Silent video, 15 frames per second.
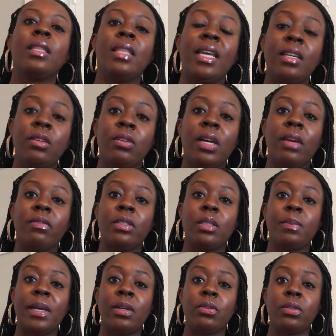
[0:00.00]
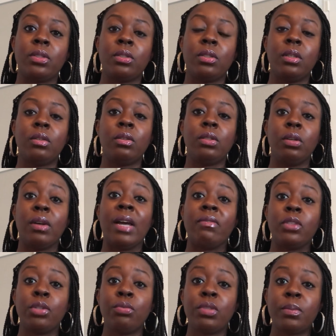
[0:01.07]
Then you'll have a spouse, you'll
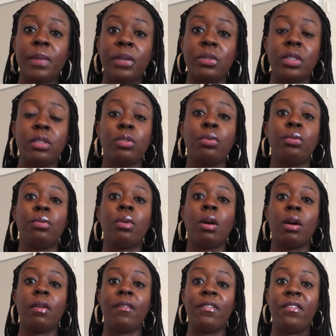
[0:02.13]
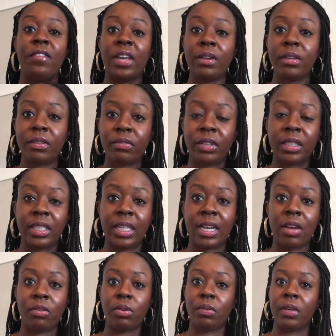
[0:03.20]
have two spouses who are very friendly
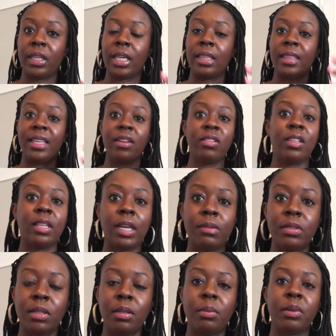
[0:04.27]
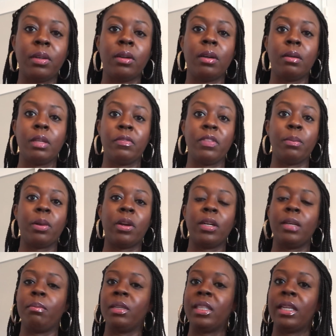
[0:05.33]
and outgoing, and they're the lives of the
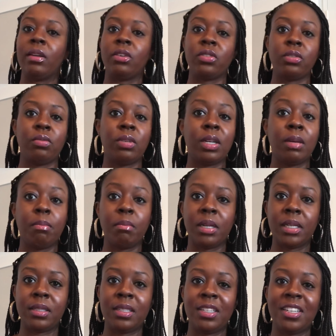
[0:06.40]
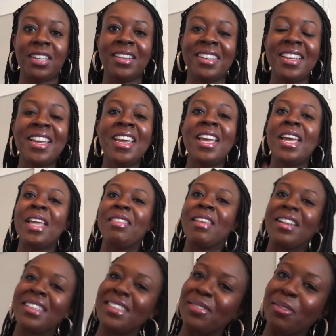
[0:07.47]
party, but they also combust.
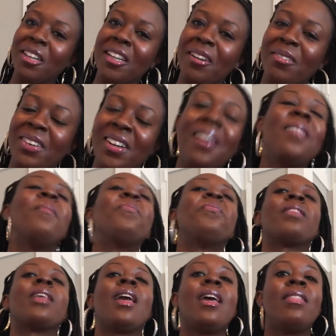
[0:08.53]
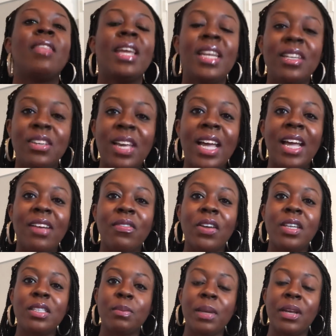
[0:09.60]
That doesn't work out well. And then you have
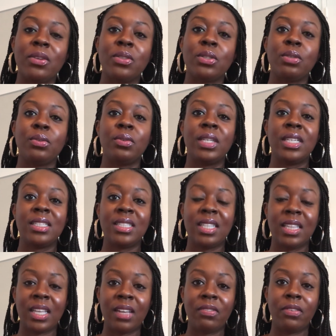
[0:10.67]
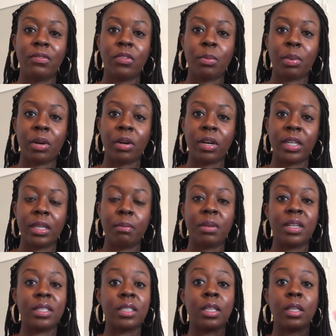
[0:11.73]
a spouse who is the life of the party,
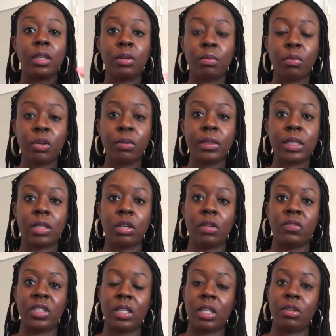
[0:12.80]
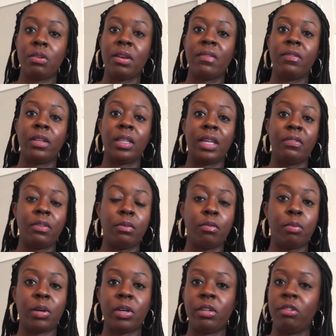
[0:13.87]
but is a little more reserved, and then you have a life of
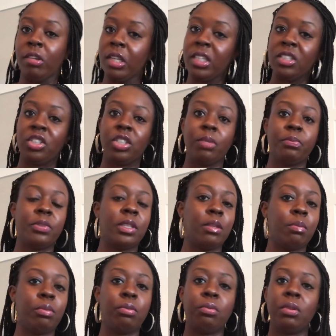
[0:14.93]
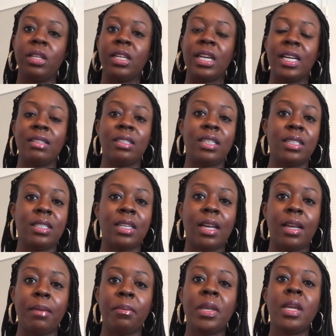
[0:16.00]
the party who kind of jumps in the pool and has a good
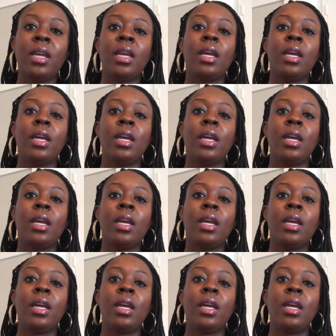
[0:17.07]
time.